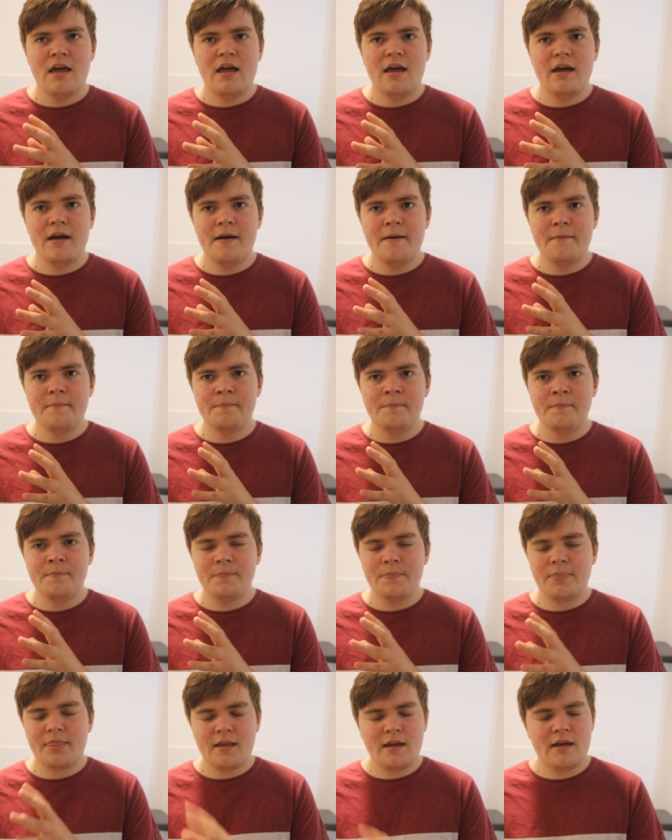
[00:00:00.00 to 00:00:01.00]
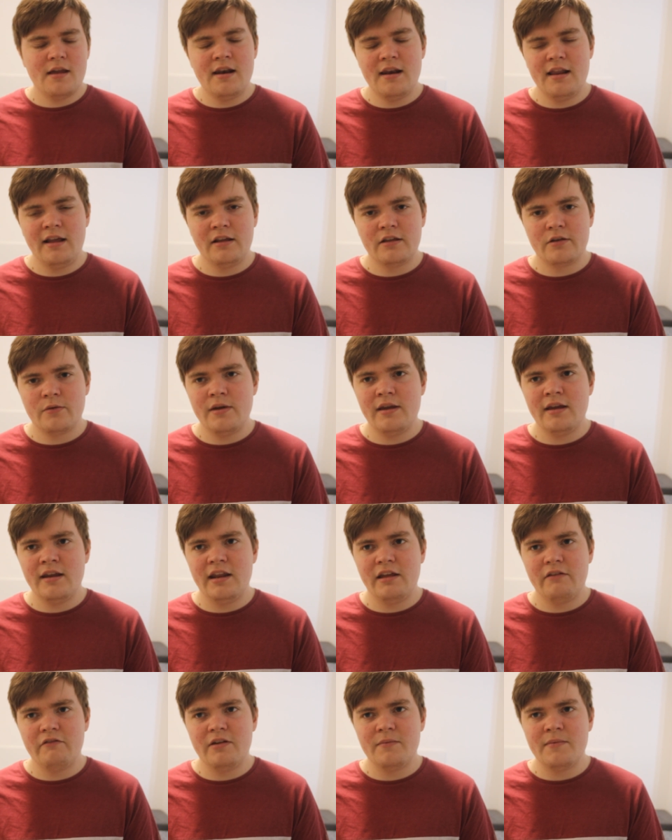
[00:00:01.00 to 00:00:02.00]
um, Link's
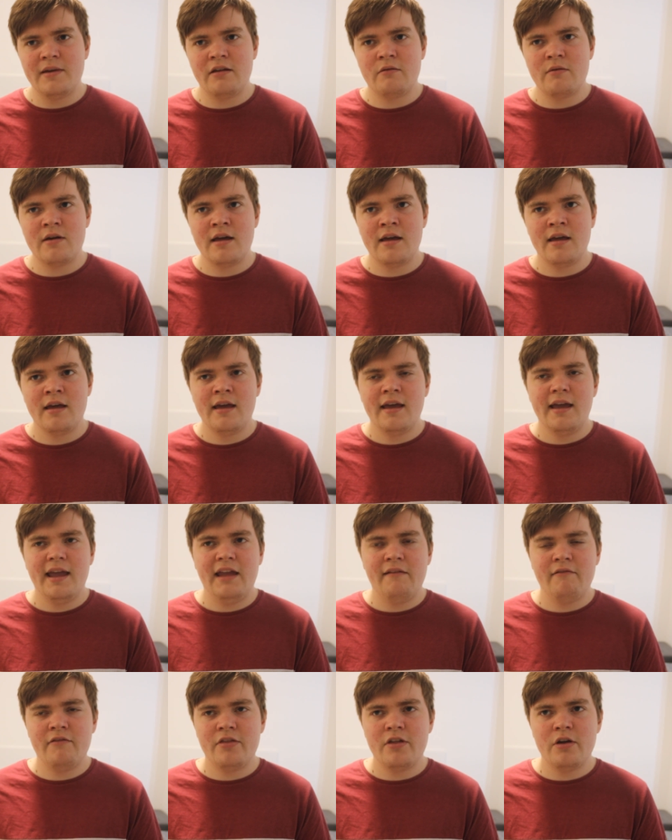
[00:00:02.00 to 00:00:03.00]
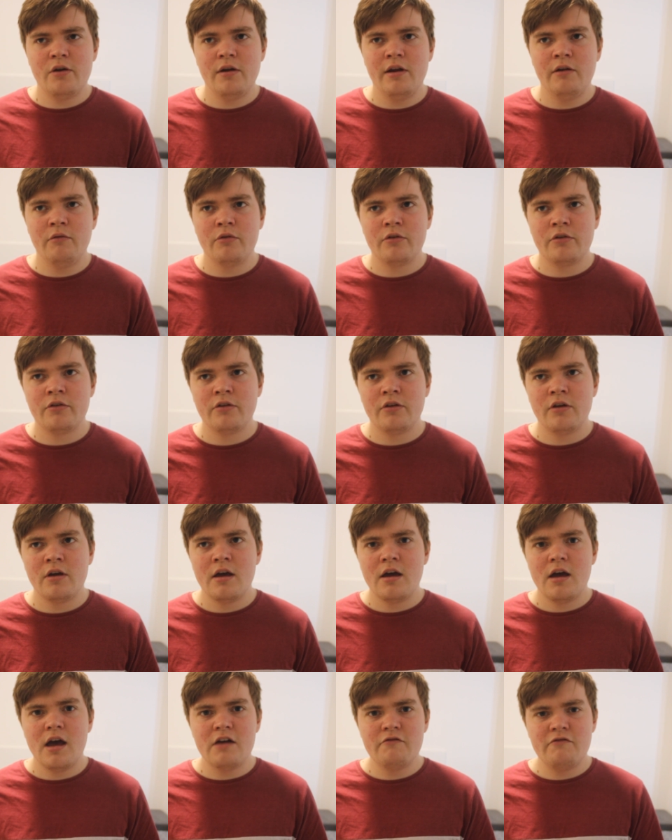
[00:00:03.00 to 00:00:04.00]
Awakening remake where, even though it was
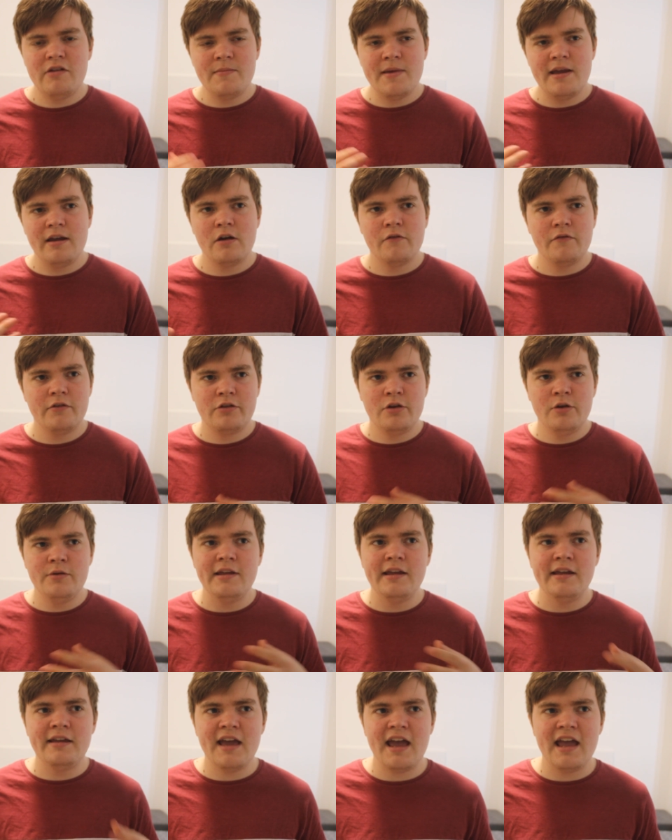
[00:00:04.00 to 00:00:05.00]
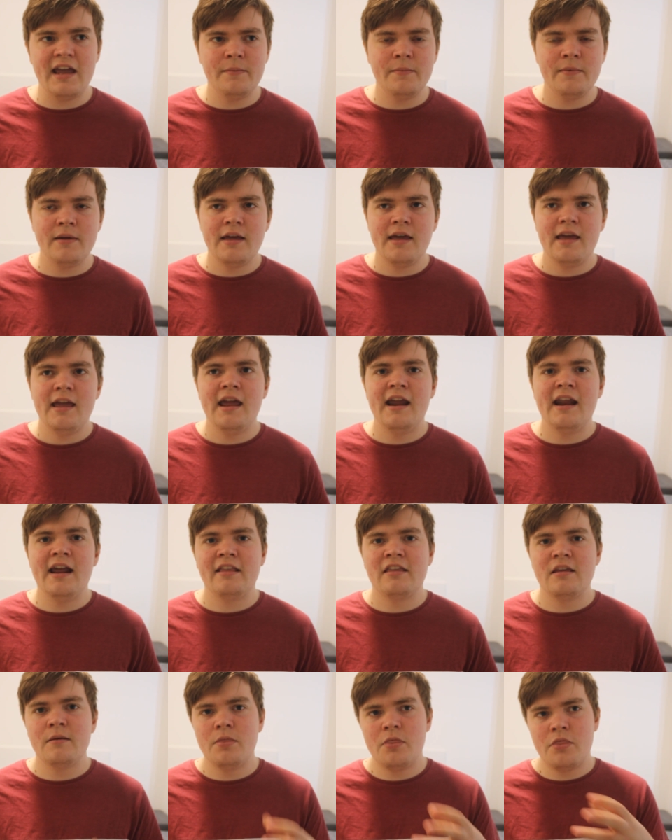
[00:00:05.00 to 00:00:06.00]
a remake of a 2D game, it
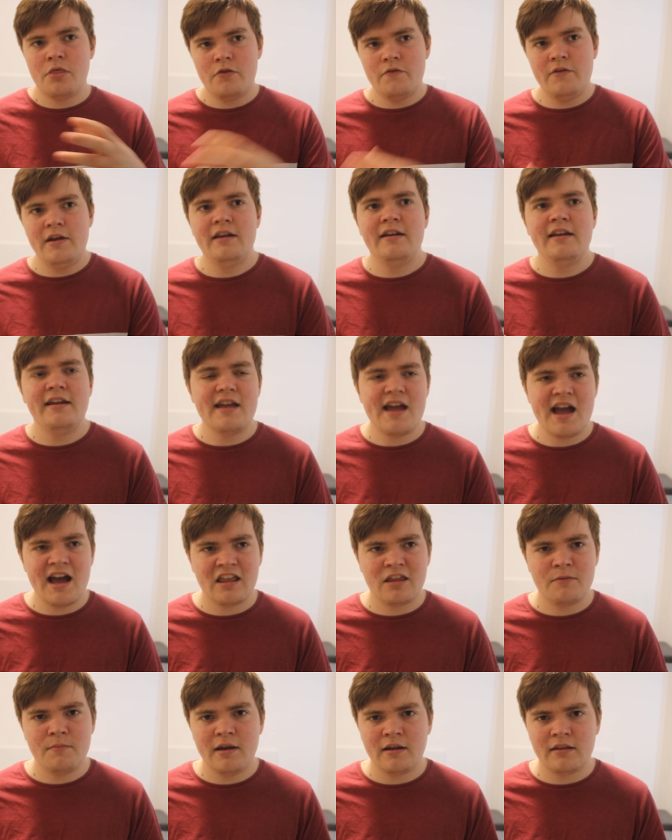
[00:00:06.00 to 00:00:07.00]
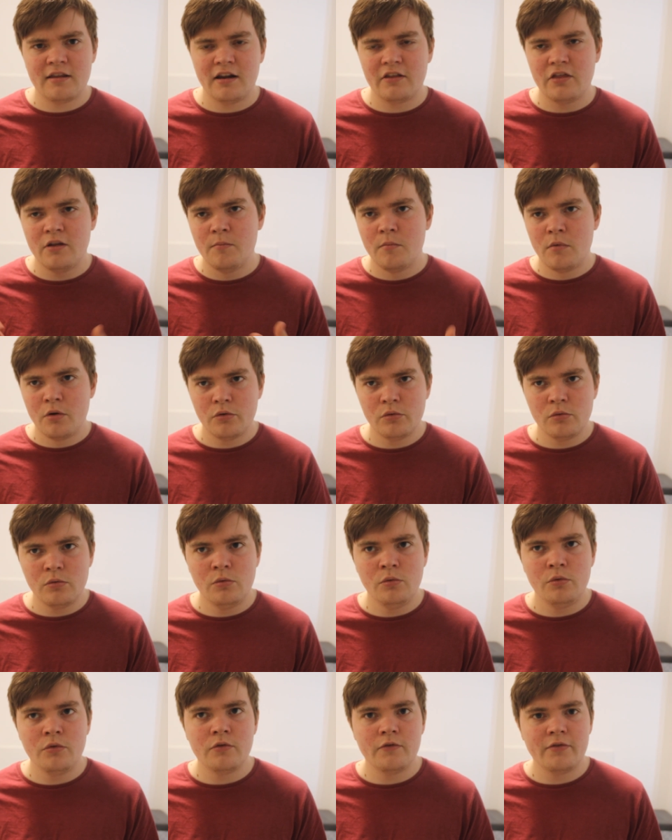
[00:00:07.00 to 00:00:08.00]
had some 3D aspects like the
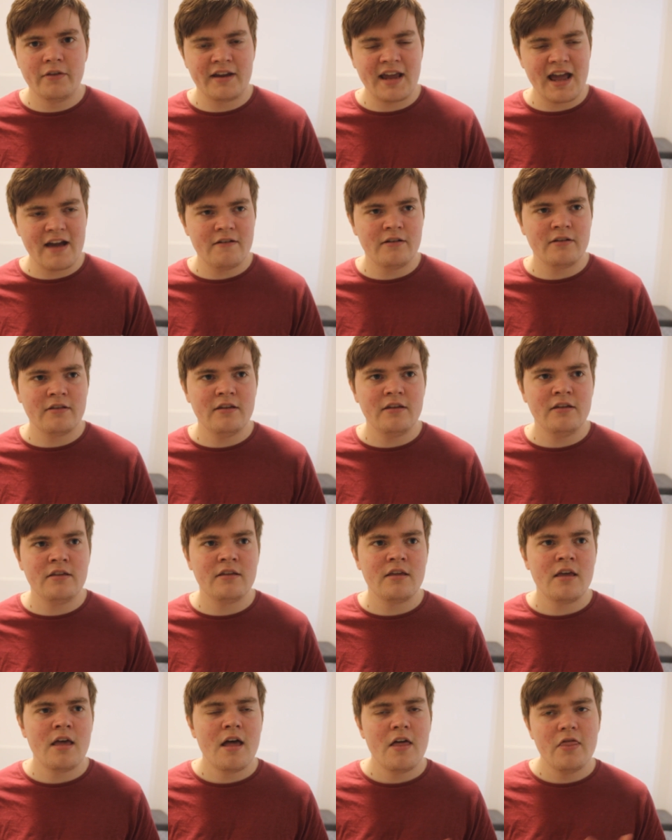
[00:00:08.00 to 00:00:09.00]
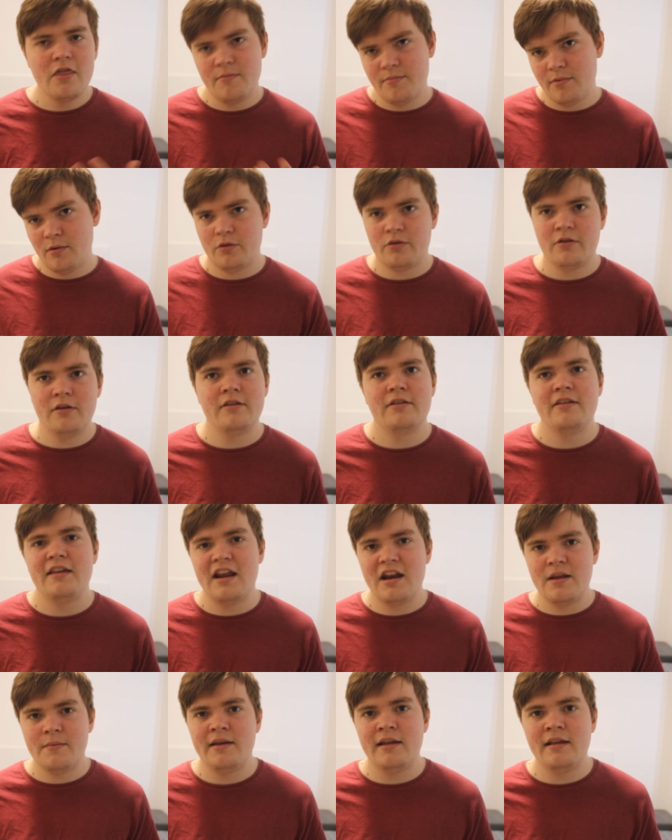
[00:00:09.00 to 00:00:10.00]
models the characters, the bosses, the
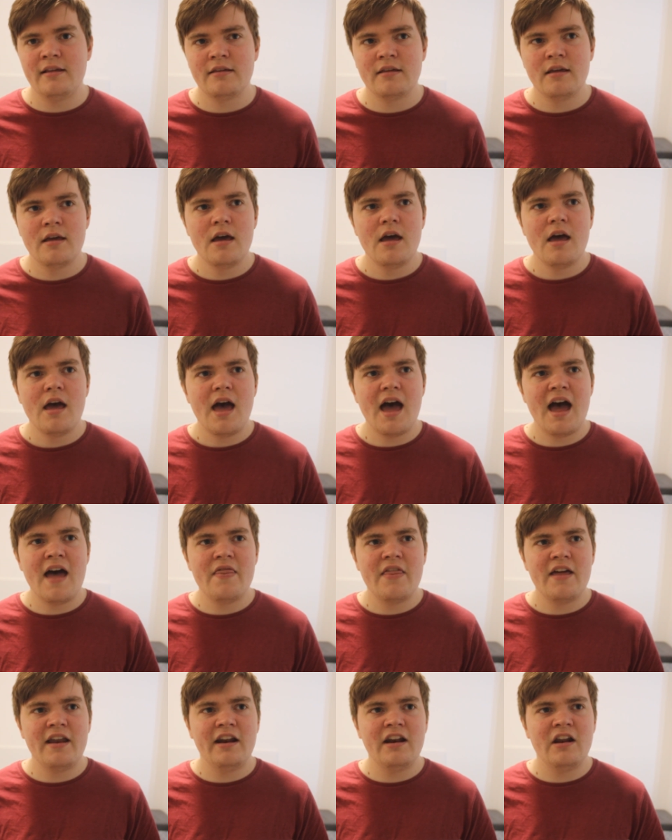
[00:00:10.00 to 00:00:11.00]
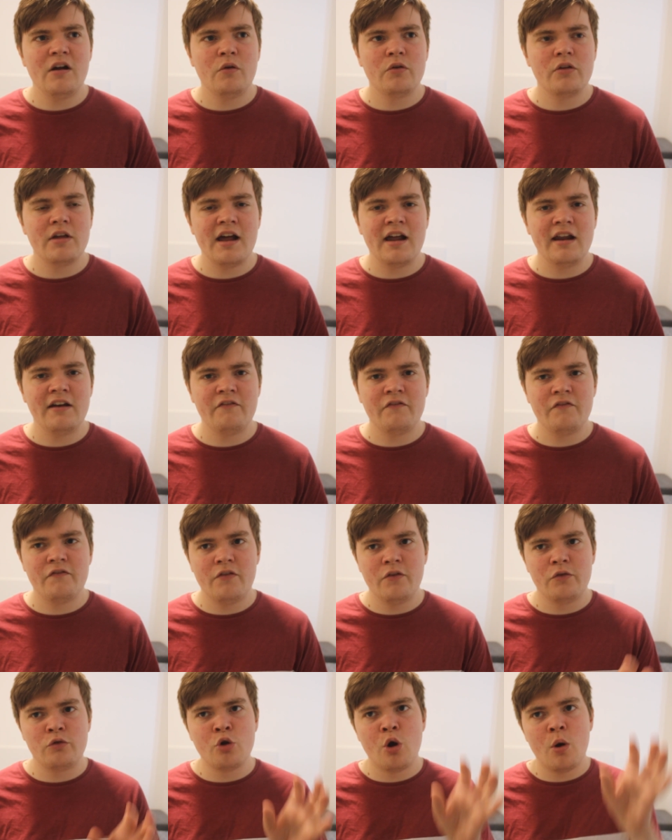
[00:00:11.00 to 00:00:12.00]
enemies, and then it also had
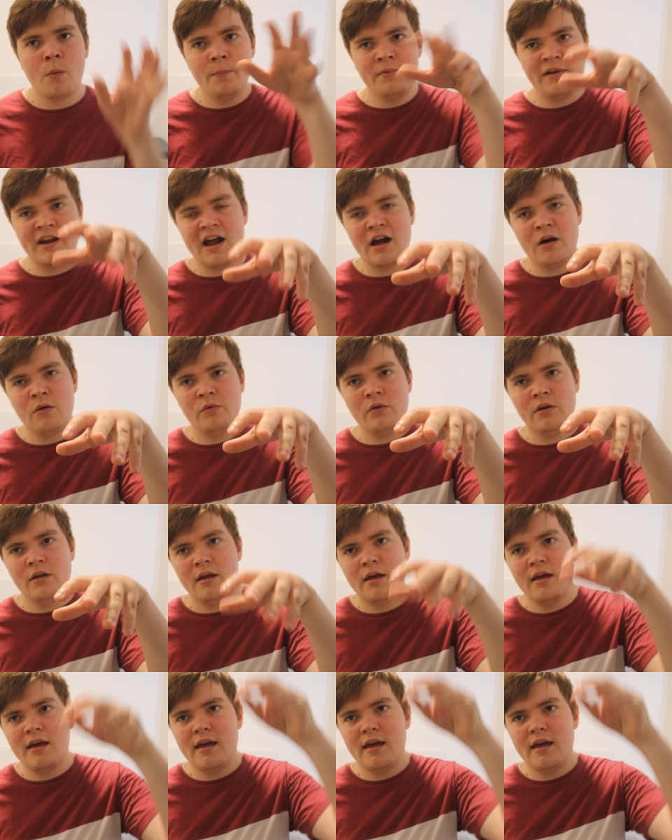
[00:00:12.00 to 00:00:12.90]
the top-down